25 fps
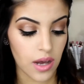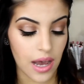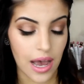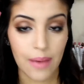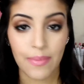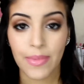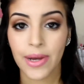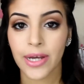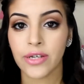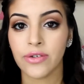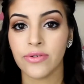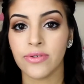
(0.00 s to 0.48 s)

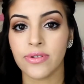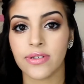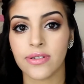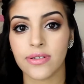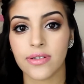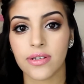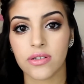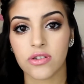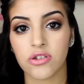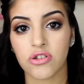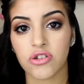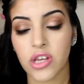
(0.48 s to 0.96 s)
I might use
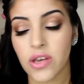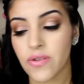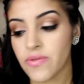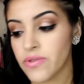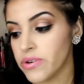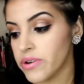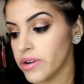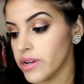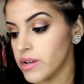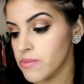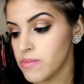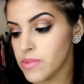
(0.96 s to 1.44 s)
this as a
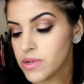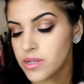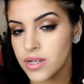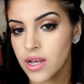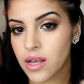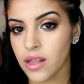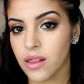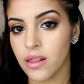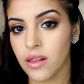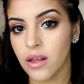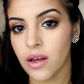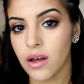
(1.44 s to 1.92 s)
shaving cream because
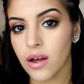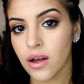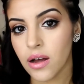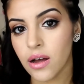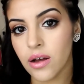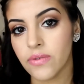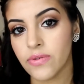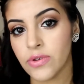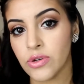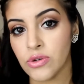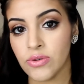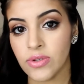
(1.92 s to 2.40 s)
I
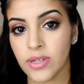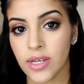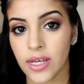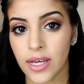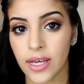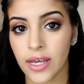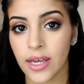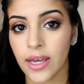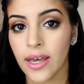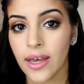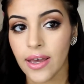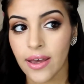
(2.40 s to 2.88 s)
love
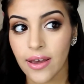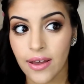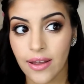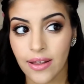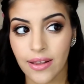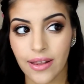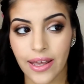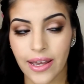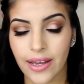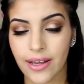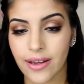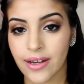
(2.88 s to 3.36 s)
using
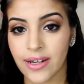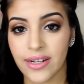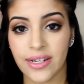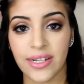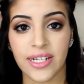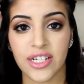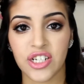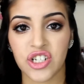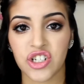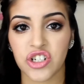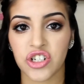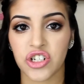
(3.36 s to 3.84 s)
like
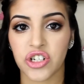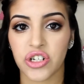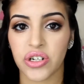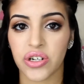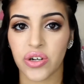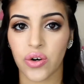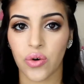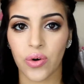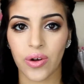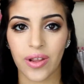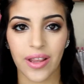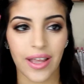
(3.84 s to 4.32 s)

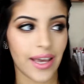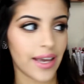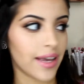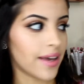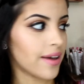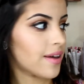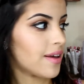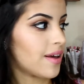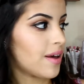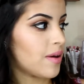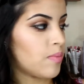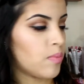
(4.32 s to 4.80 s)
conditioner or like
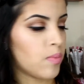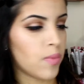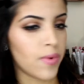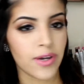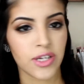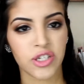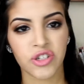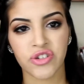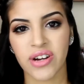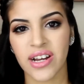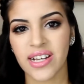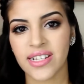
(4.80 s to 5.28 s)

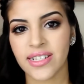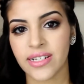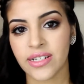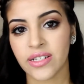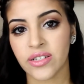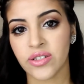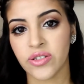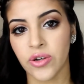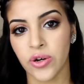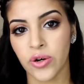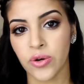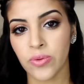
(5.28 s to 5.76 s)

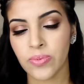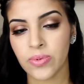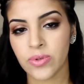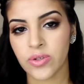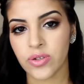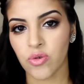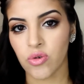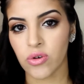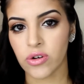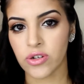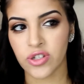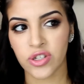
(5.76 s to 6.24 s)
moisturizing
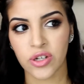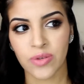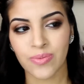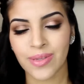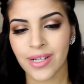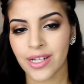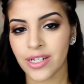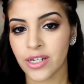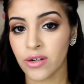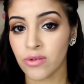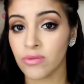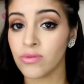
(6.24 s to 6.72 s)
soaps, or
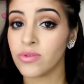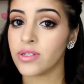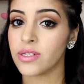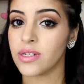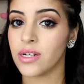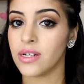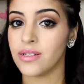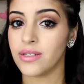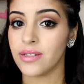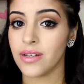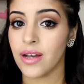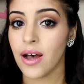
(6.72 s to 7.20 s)
soaps that don't
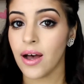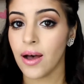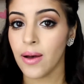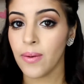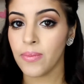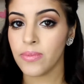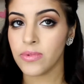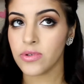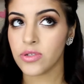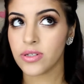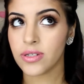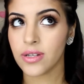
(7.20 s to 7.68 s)
suds
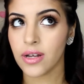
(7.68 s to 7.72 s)
up.